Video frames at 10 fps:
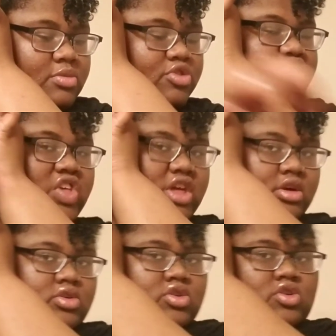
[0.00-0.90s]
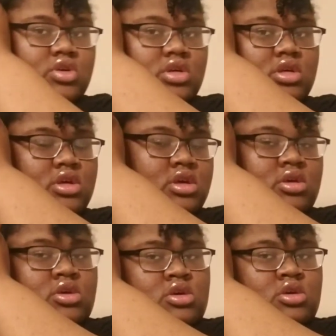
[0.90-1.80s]
more gel,
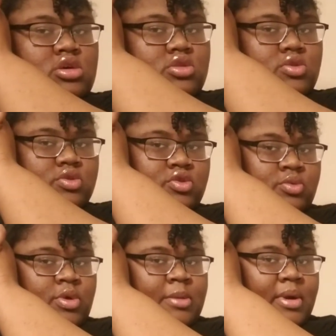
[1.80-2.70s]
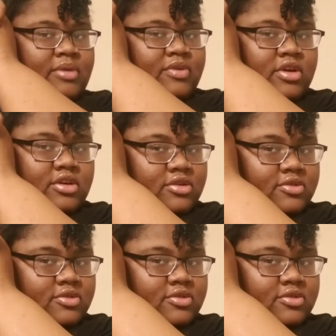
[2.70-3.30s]
just around my finger.